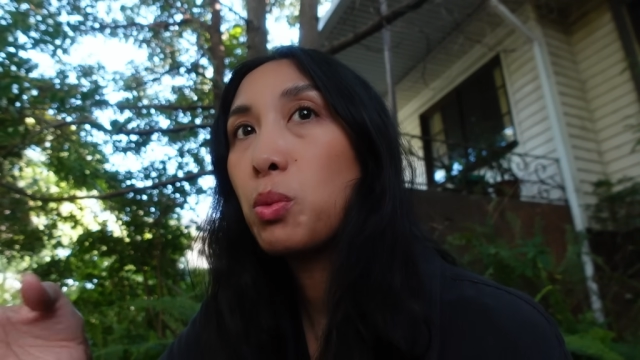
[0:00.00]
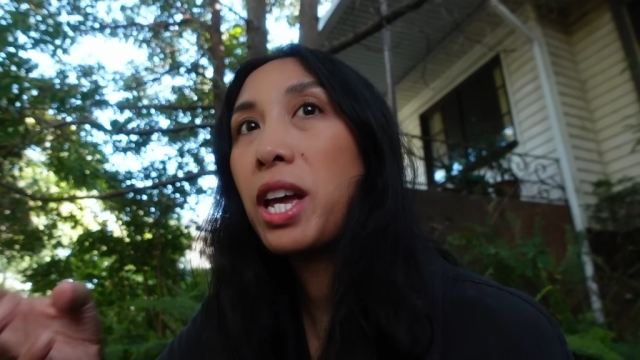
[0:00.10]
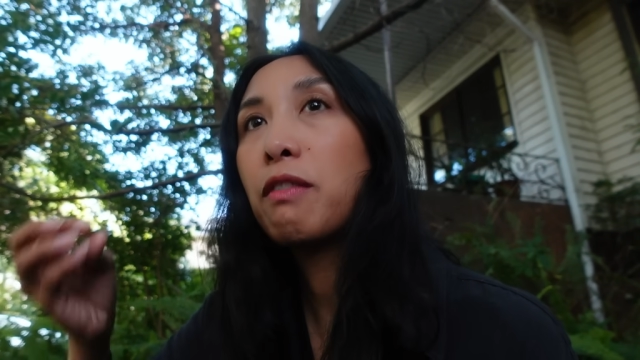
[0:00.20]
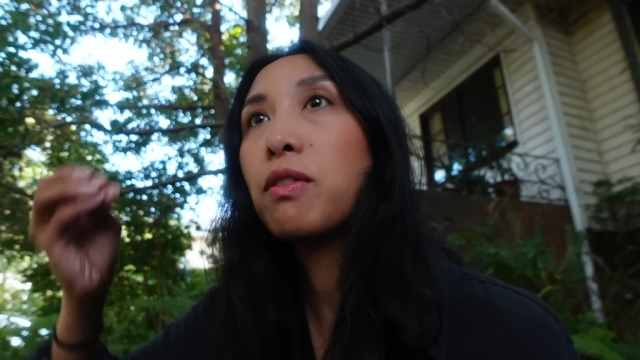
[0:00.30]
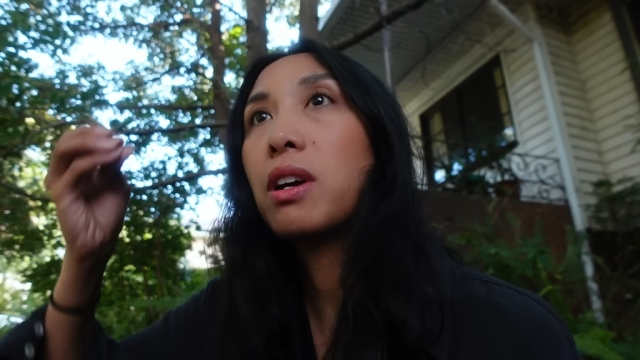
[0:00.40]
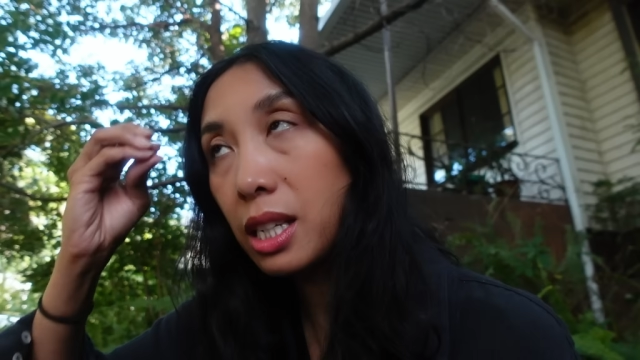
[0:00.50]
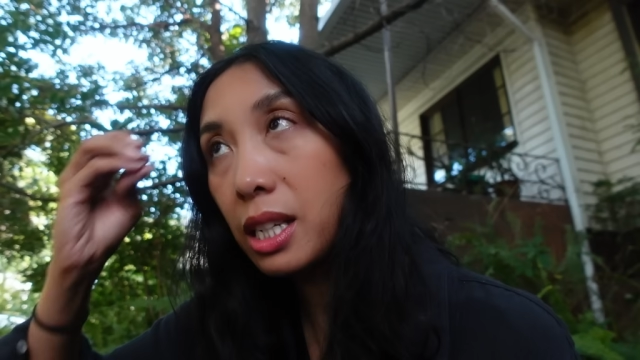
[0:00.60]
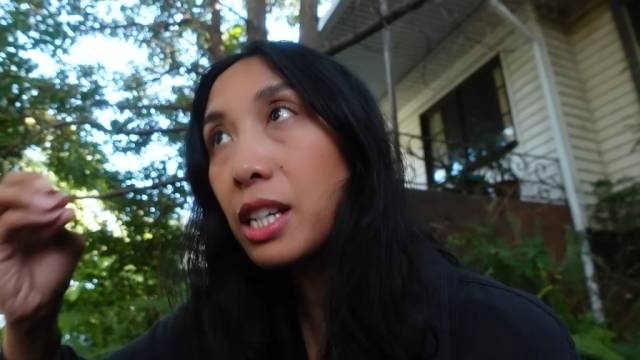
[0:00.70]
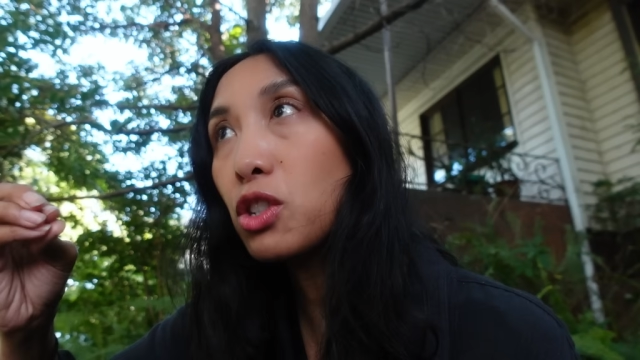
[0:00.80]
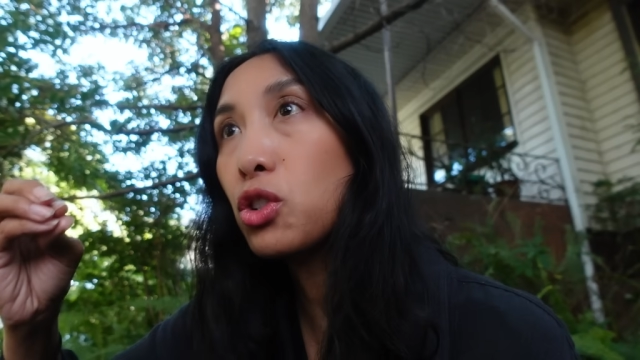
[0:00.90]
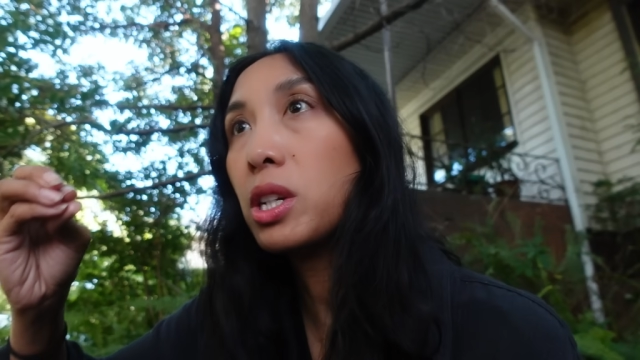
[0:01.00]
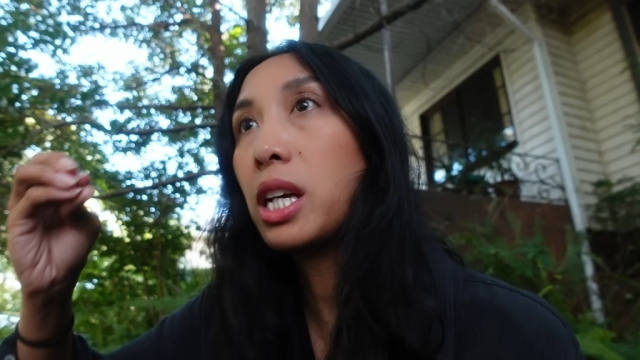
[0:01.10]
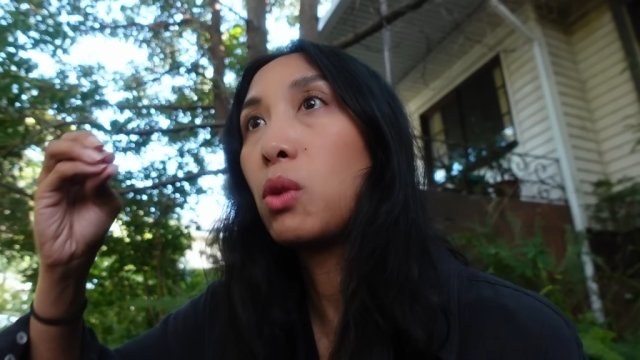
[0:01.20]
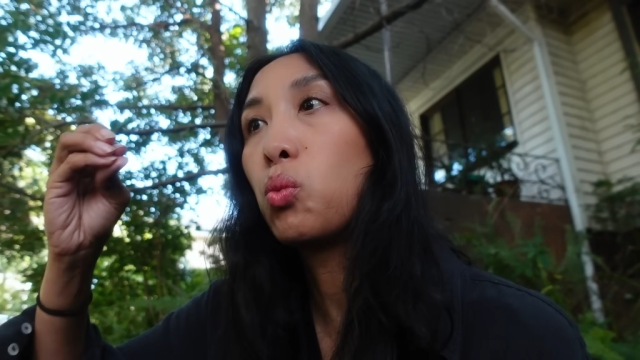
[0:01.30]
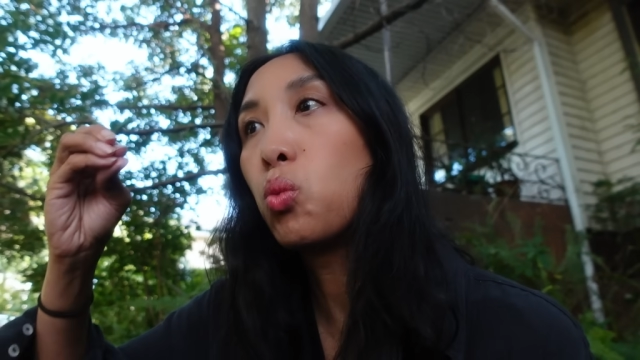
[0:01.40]
We have
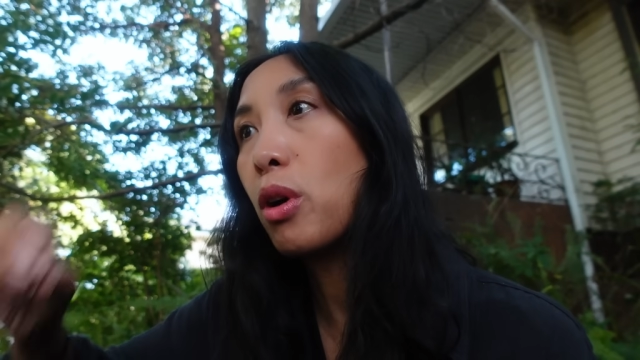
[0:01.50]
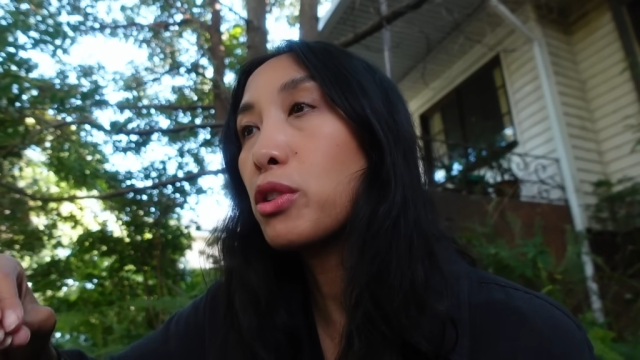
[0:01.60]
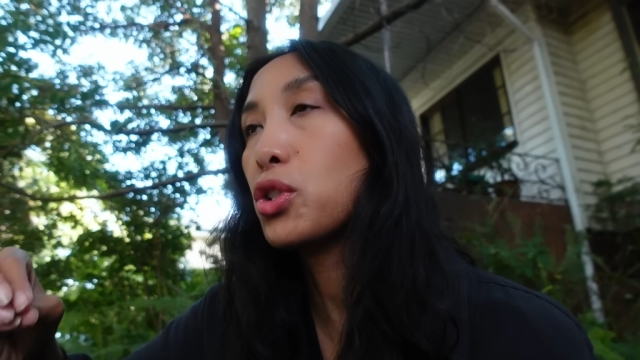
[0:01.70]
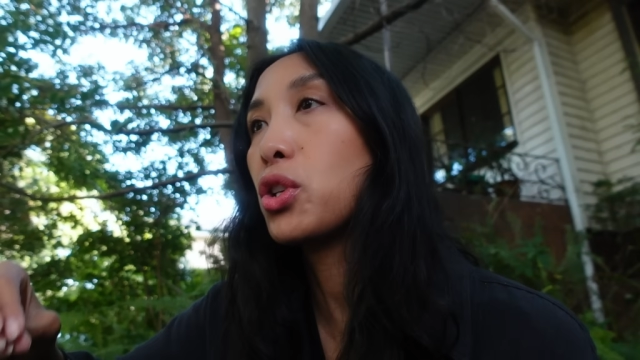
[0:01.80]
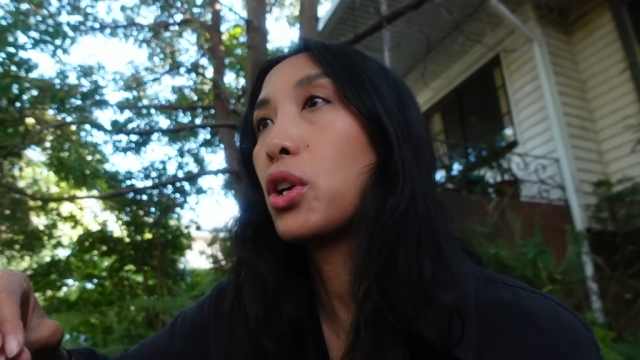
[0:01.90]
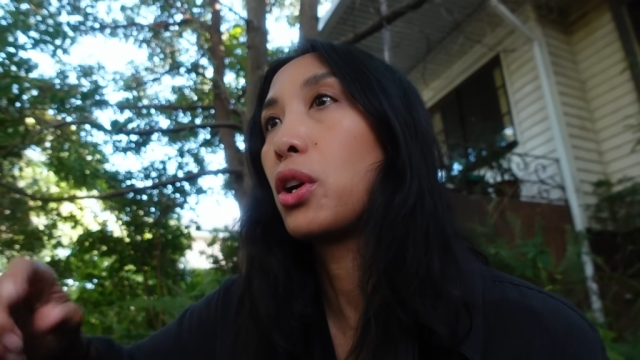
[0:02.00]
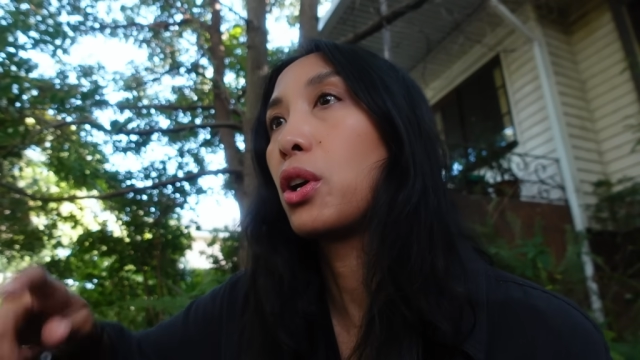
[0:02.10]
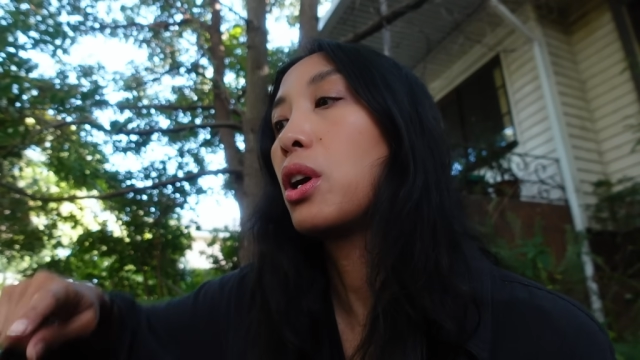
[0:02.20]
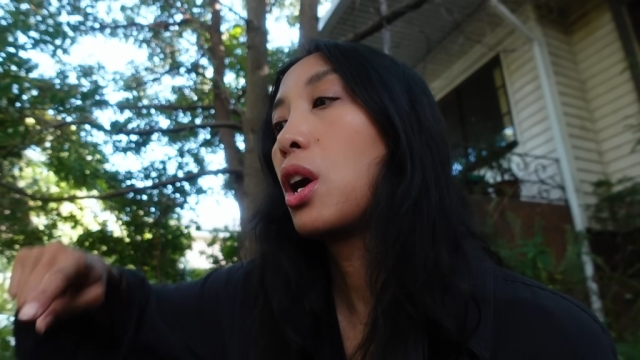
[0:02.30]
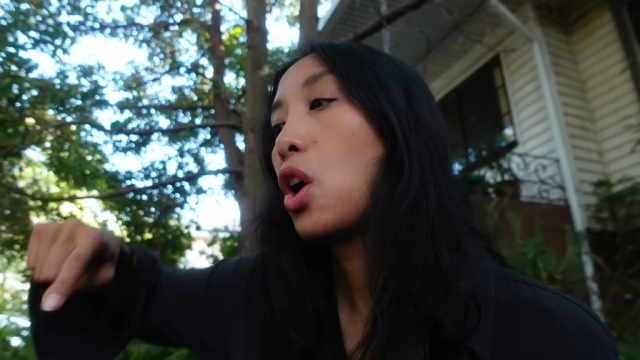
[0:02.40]
literally watched her